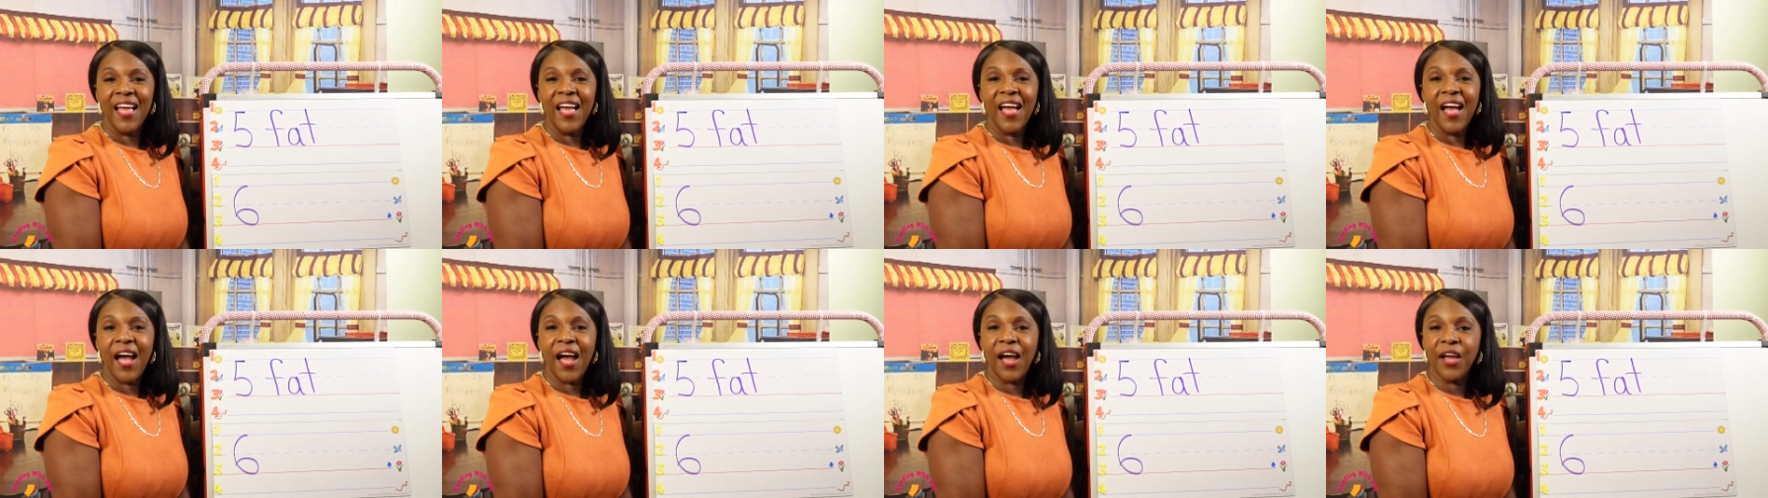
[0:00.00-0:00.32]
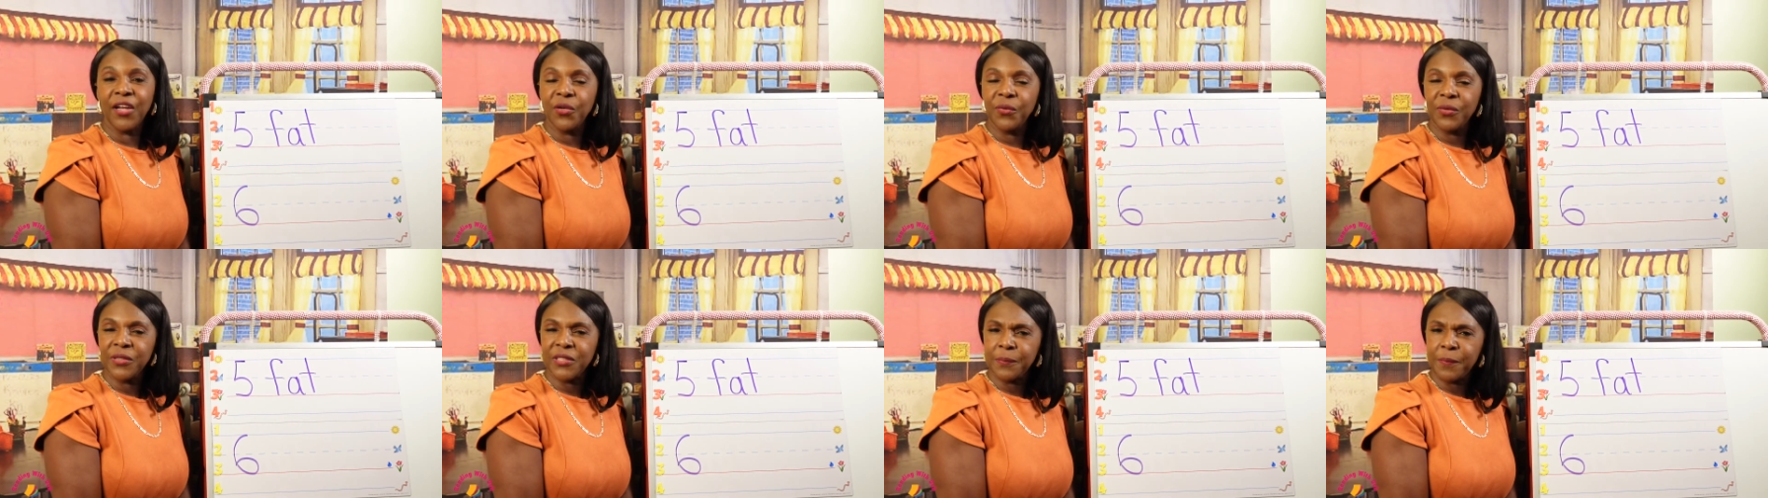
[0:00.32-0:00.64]
How
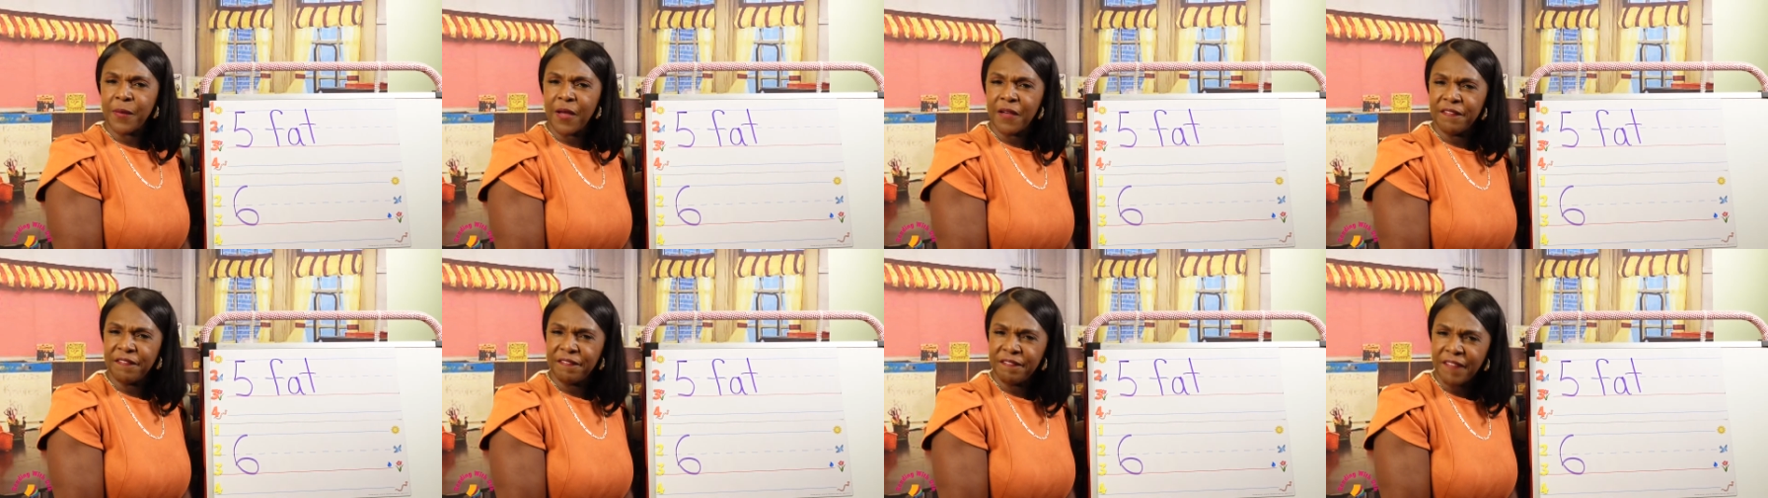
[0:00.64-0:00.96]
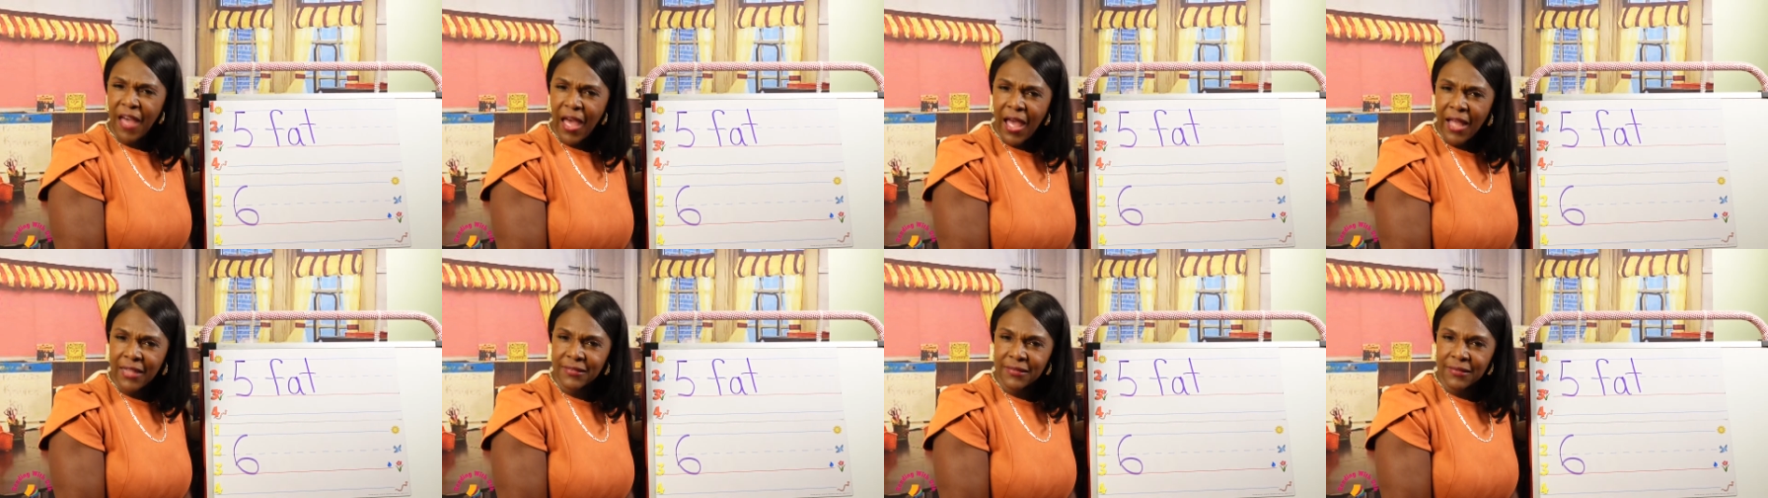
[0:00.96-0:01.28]
do we spell
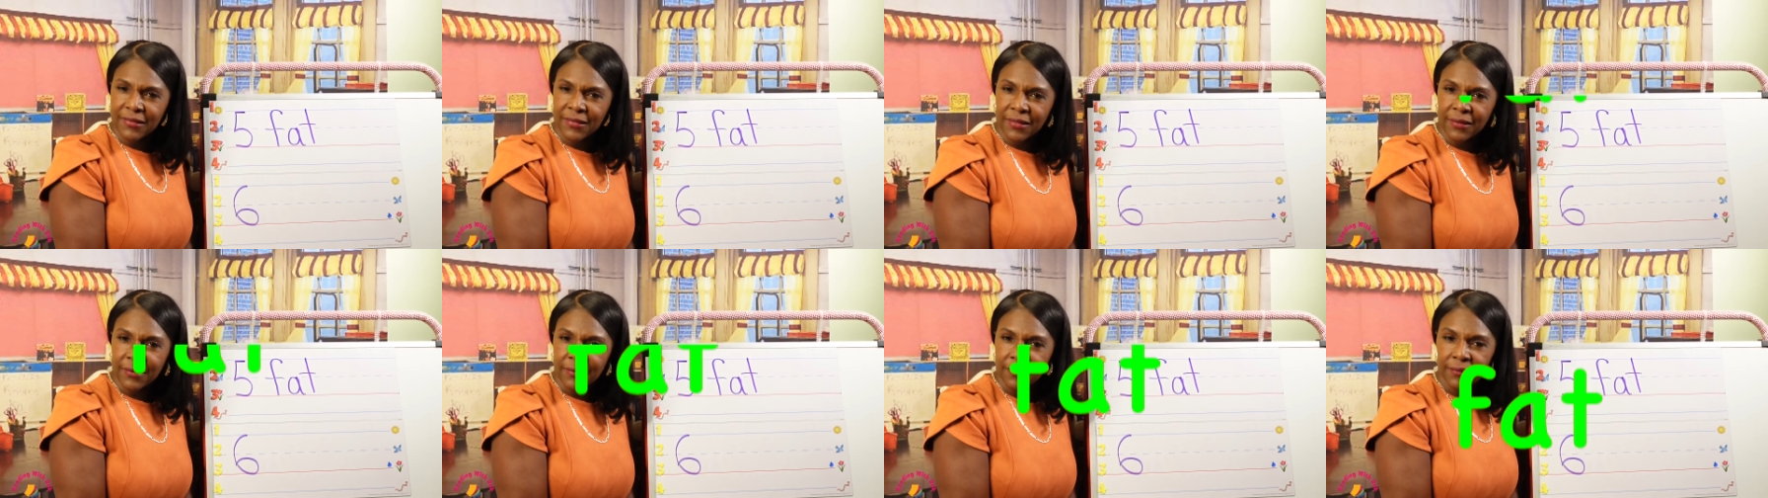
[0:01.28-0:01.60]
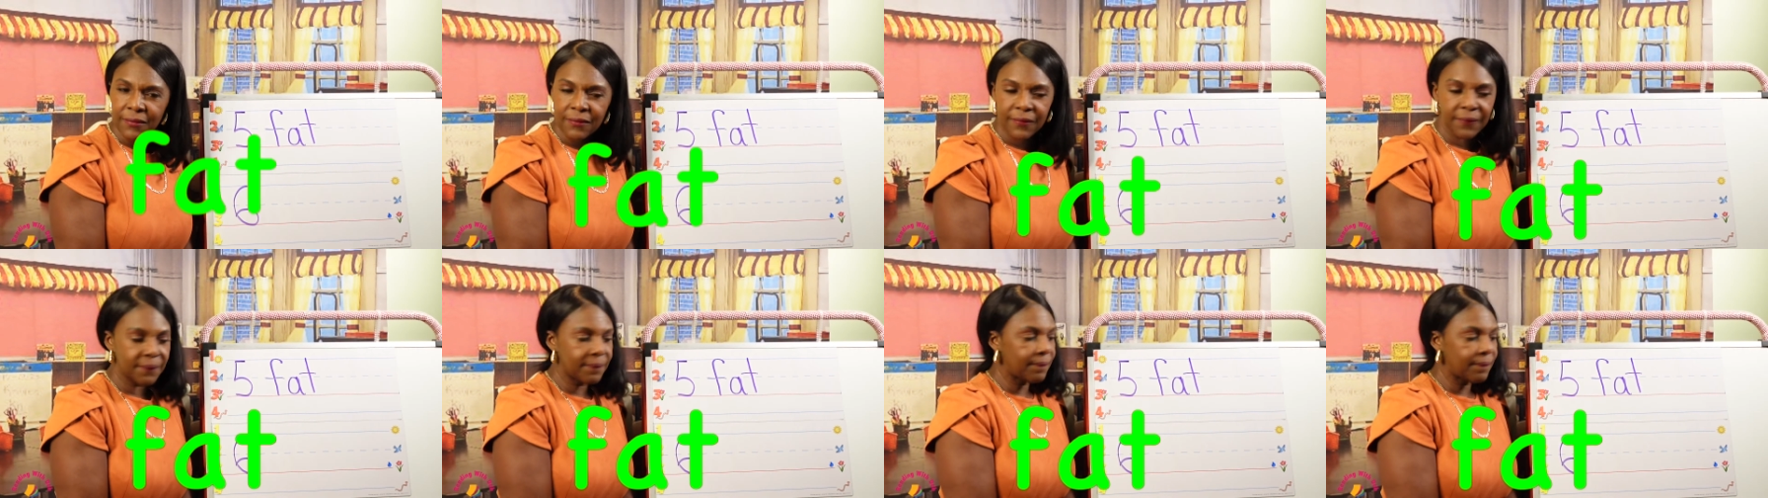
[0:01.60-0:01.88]
fat?